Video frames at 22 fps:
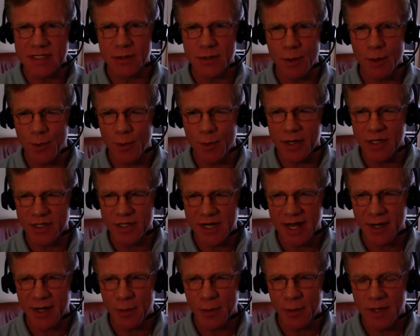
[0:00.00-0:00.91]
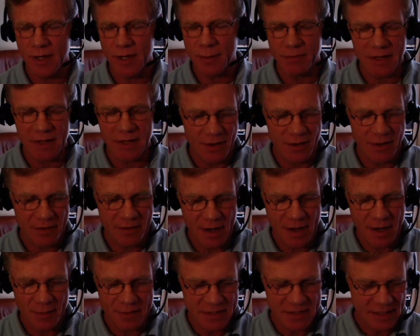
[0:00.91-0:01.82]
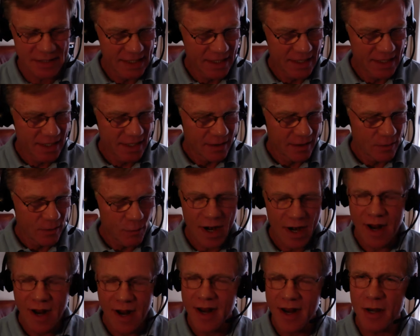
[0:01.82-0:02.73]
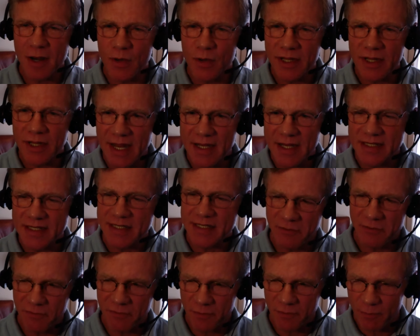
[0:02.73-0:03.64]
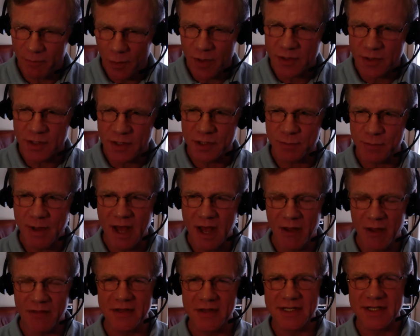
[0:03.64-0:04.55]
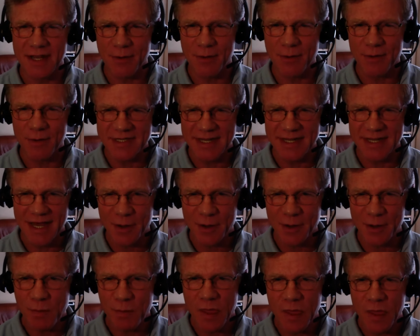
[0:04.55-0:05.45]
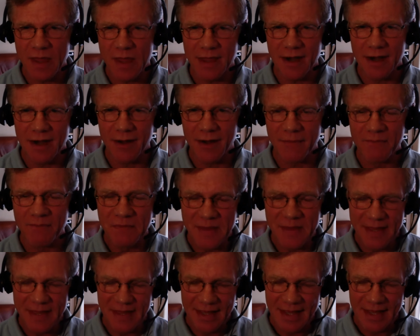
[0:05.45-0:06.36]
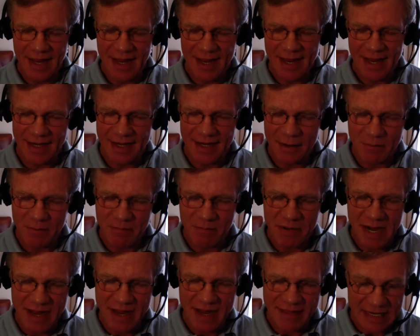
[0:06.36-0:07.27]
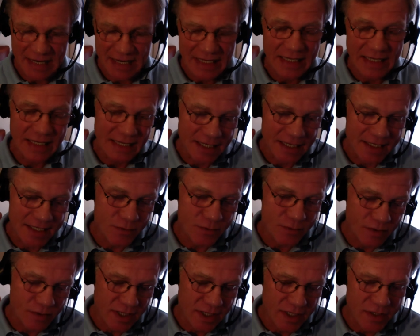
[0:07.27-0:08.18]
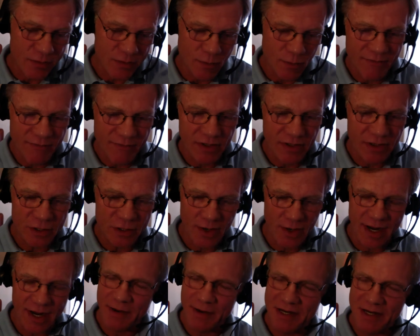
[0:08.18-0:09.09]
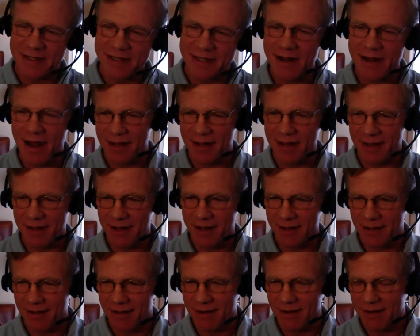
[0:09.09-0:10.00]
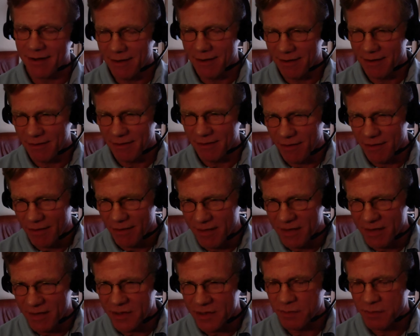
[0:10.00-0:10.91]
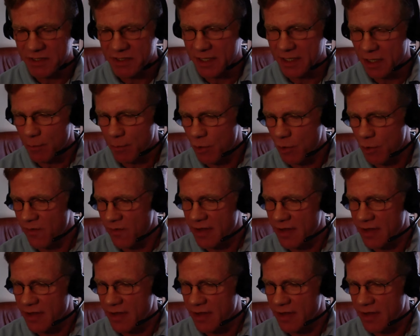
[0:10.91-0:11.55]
So I went and chatted with them. You know, I thought it was, why not hear what they had to say from the horse's mouth, as they would say, you know. And but I think it's revelatory. I mean, it's not in this particular movie.